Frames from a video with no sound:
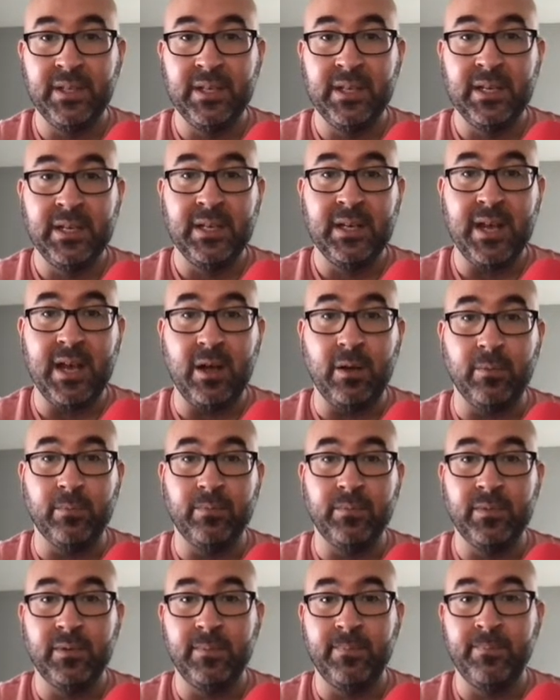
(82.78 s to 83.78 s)
Now,
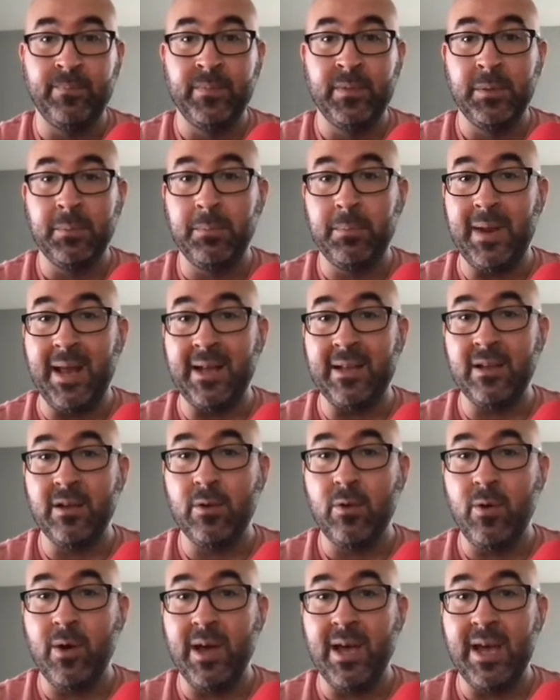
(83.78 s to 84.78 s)
black can
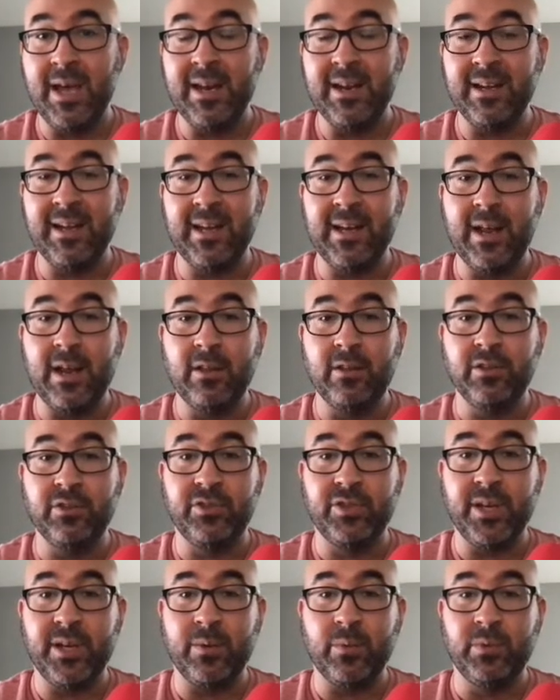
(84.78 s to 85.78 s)
go ahead and get out of the
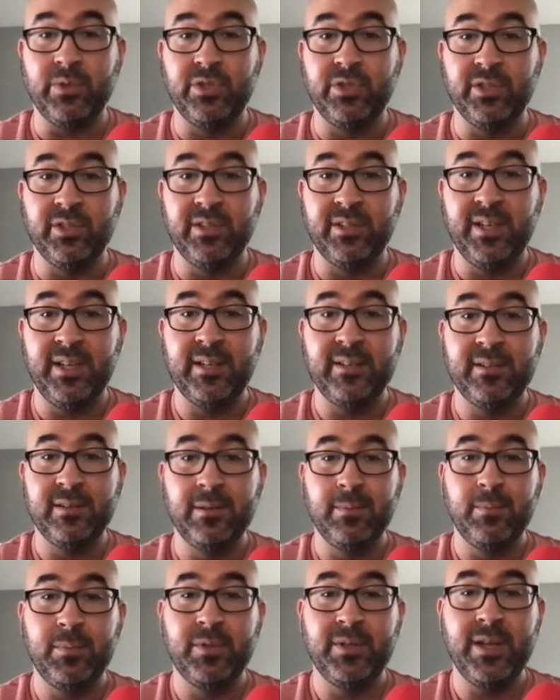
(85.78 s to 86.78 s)
check with g6,
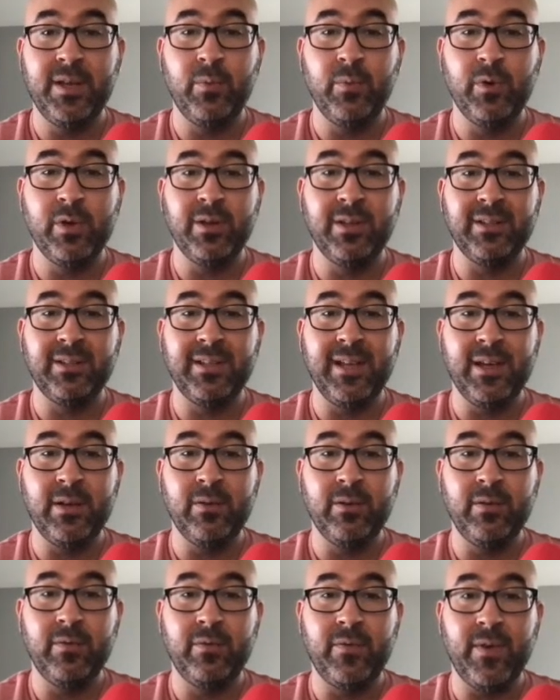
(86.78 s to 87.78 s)
but then we're going to take
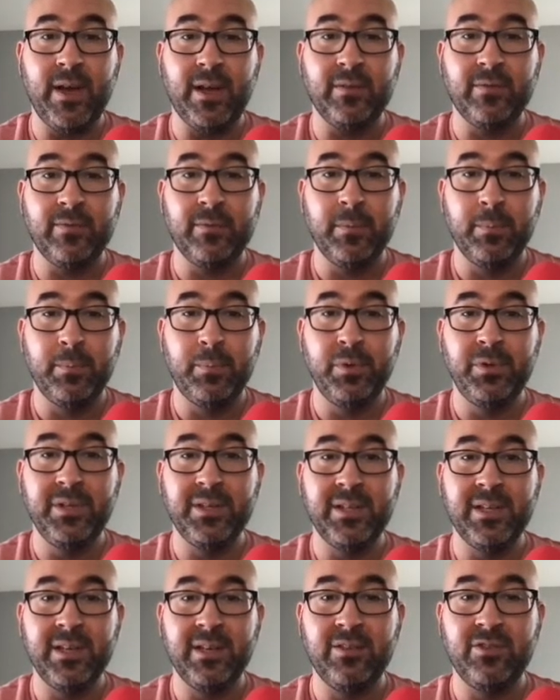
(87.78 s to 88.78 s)
on e5, put the
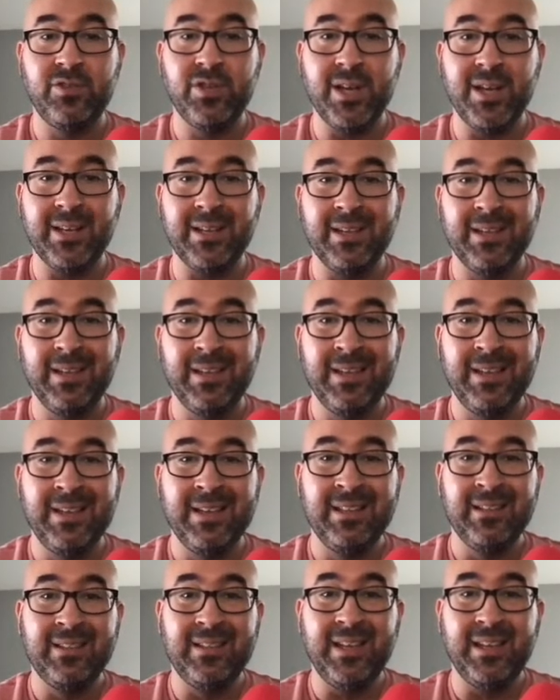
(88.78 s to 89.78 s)
king in check,
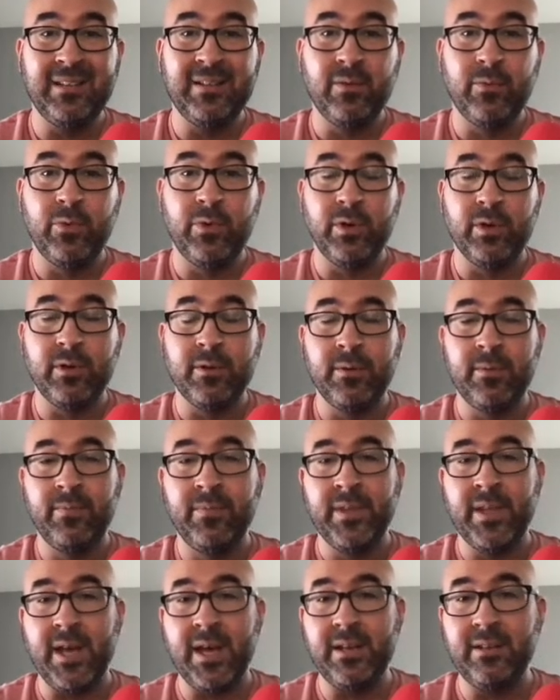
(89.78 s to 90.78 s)
take the rook,
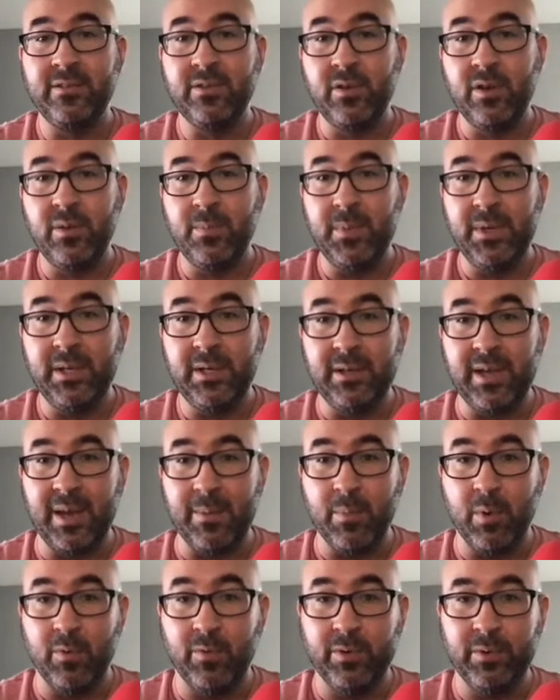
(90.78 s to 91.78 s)
and it's going to be
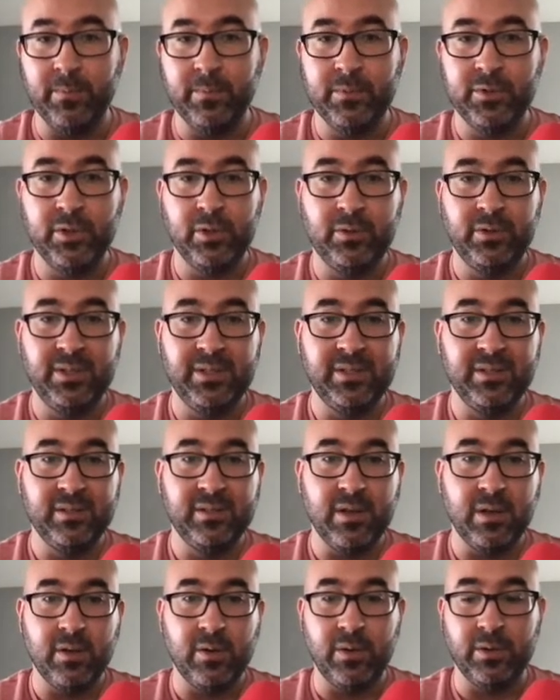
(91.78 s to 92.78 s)
game over. So this is
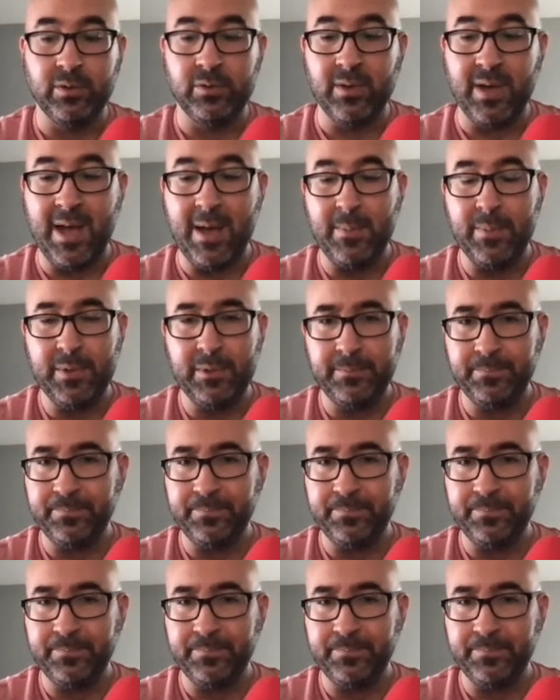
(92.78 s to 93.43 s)
not going to happen.